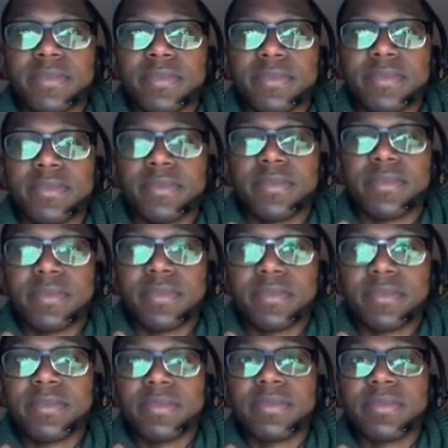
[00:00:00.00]

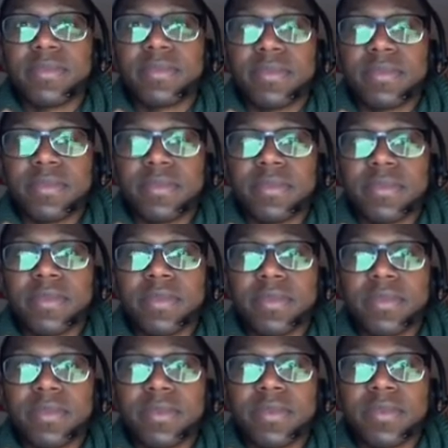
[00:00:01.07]

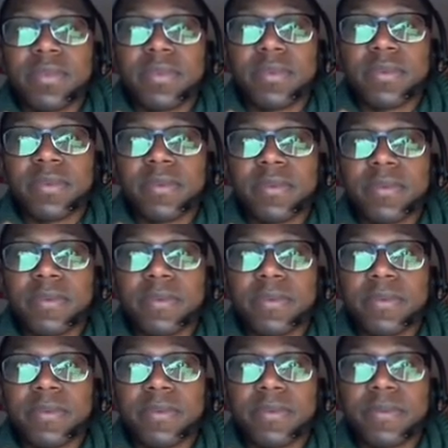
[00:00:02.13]

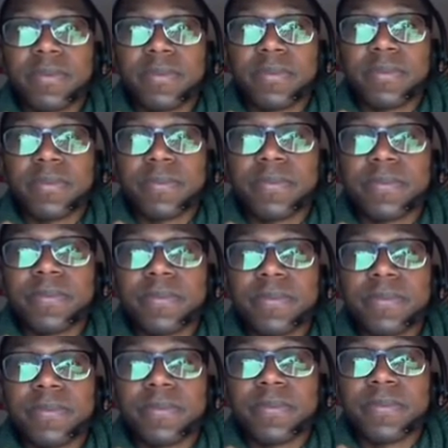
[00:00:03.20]

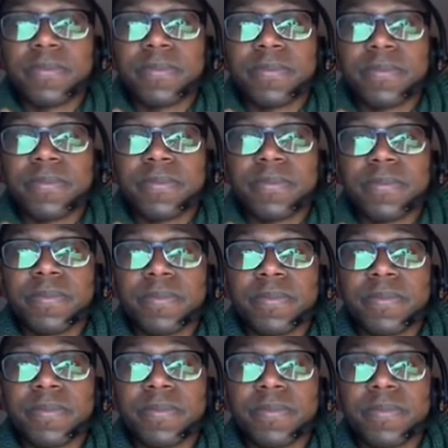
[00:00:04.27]

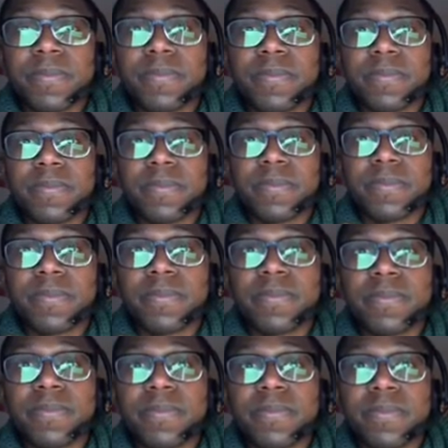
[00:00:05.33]

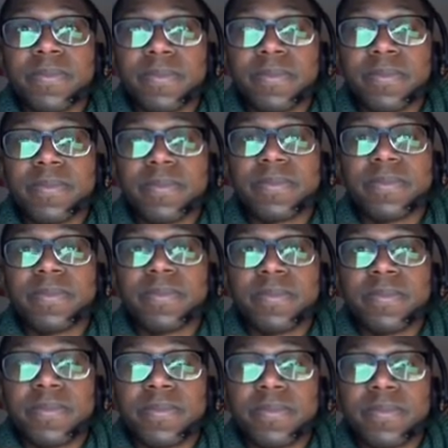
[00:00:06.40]

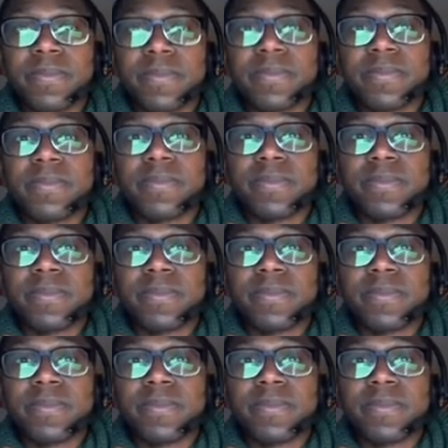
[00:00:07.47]
This person isn't speaking.